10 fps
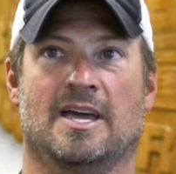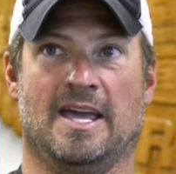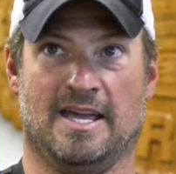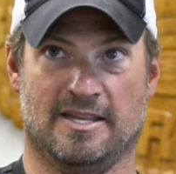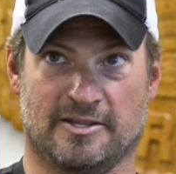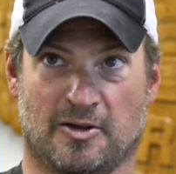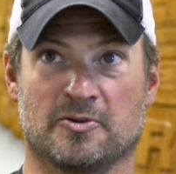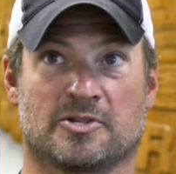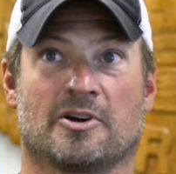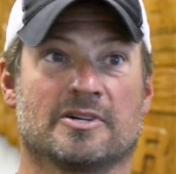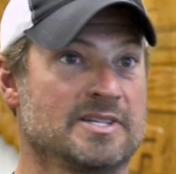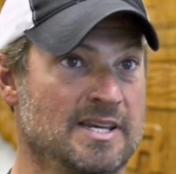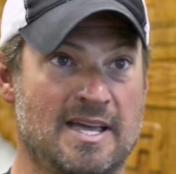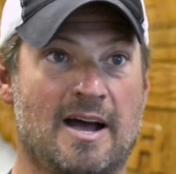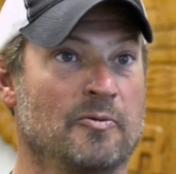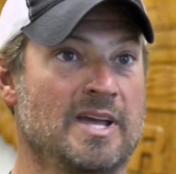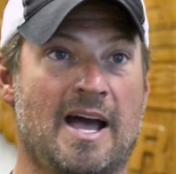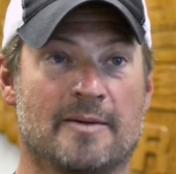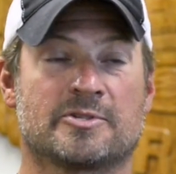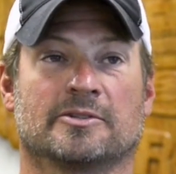and the Coast Guard said, yeah, we
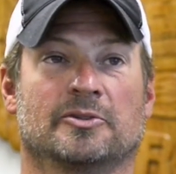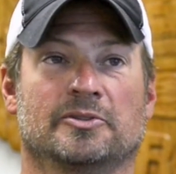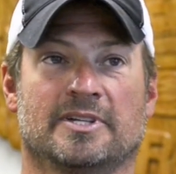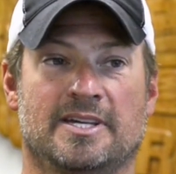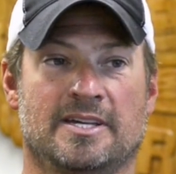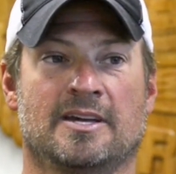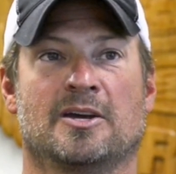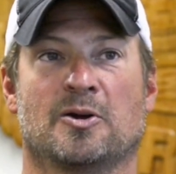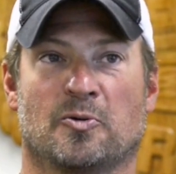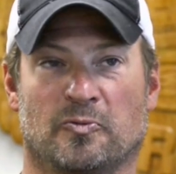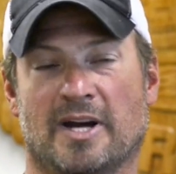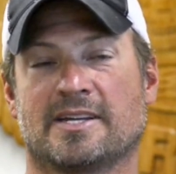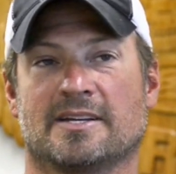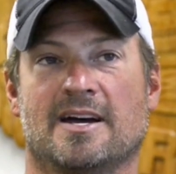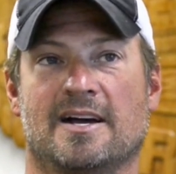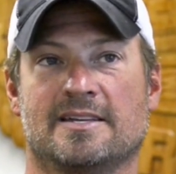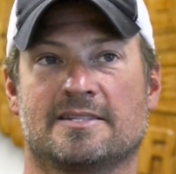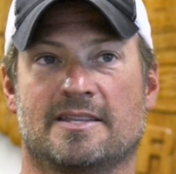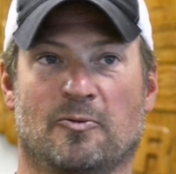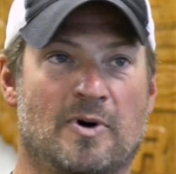absolutely
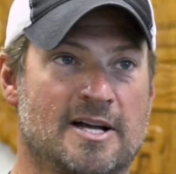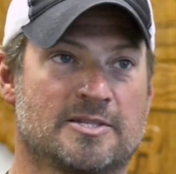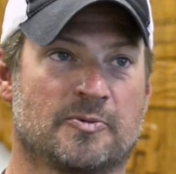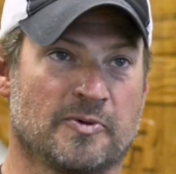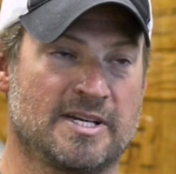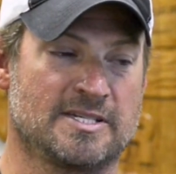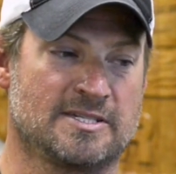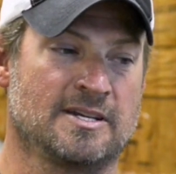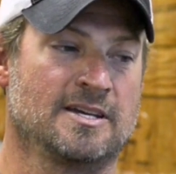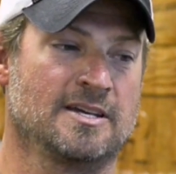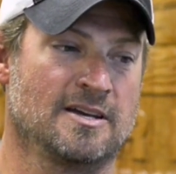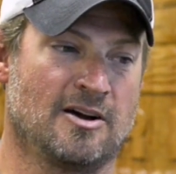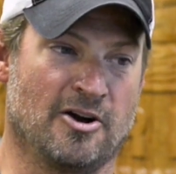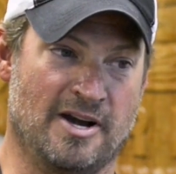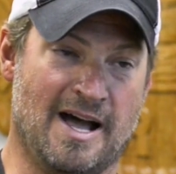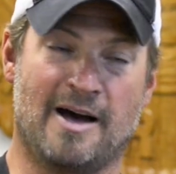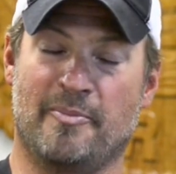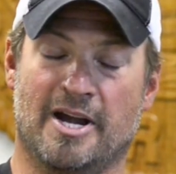recognize that Wasp IIIs are not